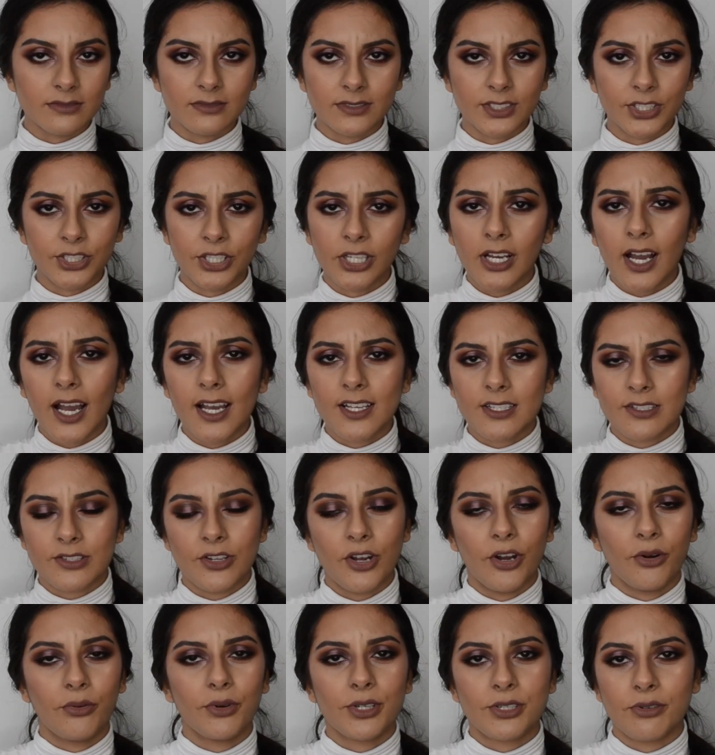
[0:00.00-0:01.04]
You guys
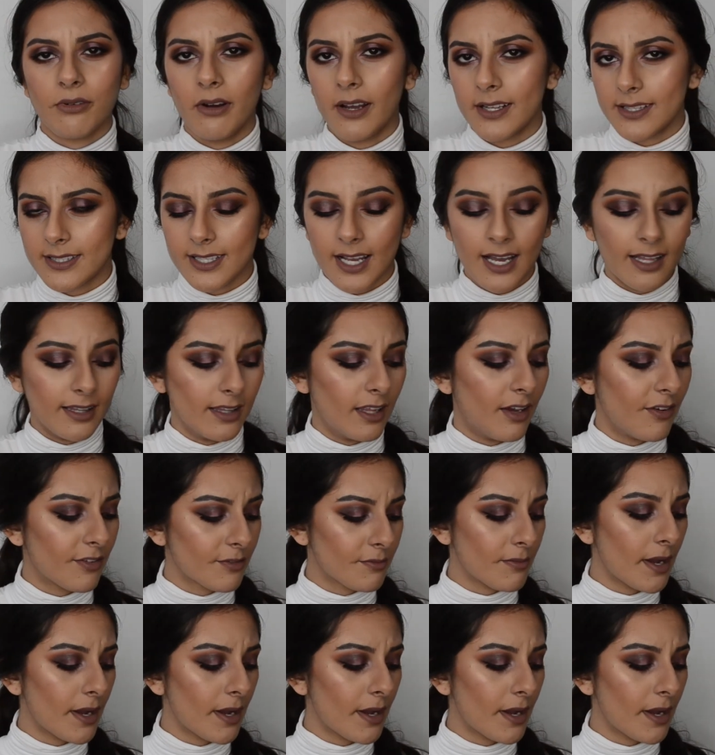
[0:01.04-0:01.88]
know which ones I loved.